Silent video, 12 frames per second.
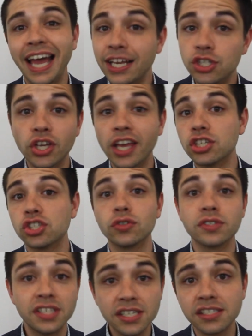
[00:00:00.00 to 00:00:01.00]
educational
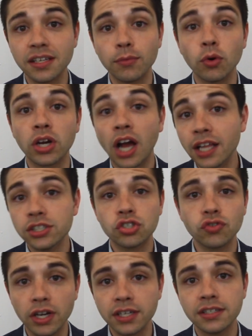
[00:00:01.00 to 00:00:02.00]
system or
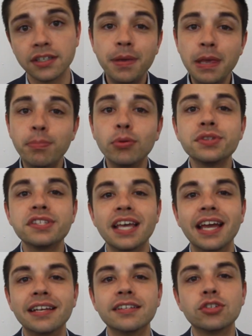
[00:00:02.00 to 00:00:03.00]
construct, people
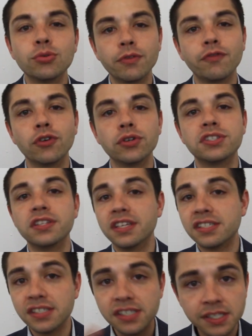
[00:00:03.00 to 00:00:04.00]
tend to refer to
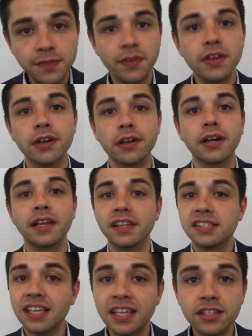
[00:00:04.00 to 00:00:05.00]
this sphere and
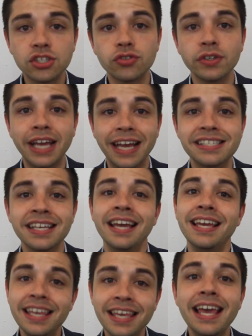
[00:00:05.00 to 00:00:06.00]
this industry as
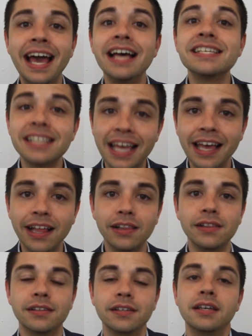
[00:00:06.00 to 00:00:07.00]
ESL.